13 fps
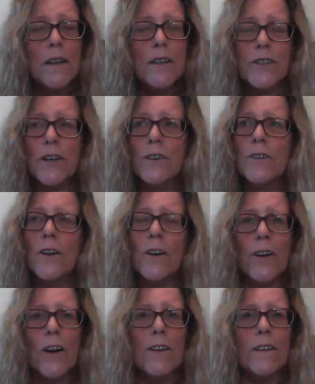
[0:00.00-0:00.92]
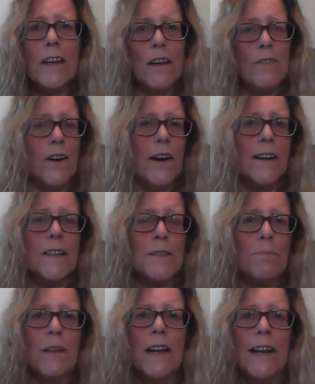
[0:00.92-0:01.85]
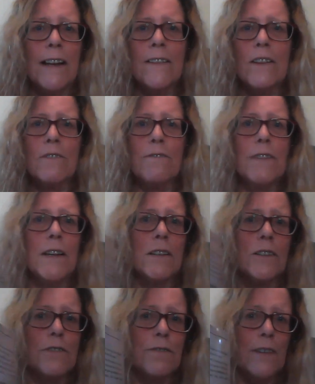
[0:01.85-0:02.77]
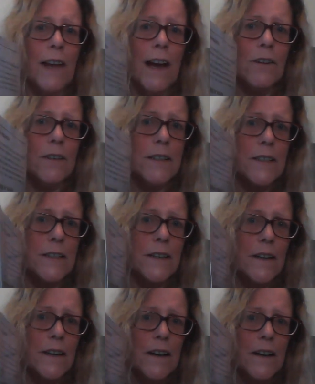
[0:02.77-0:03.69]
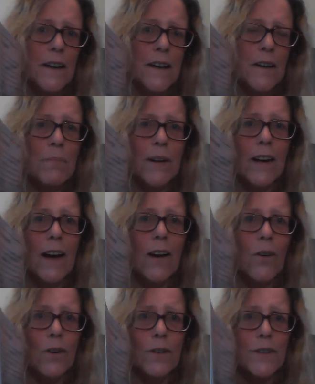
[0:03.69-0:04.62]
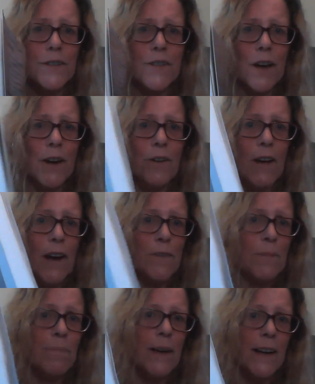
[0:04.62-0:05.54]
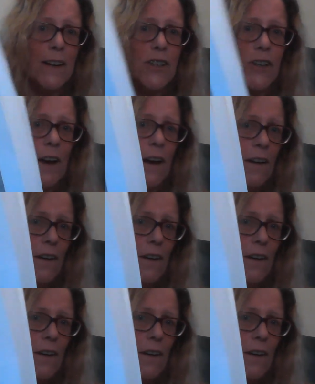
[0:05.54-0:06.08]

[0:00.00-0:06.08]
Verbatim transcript: So not only have I explained the field of flowers, but I also have a picture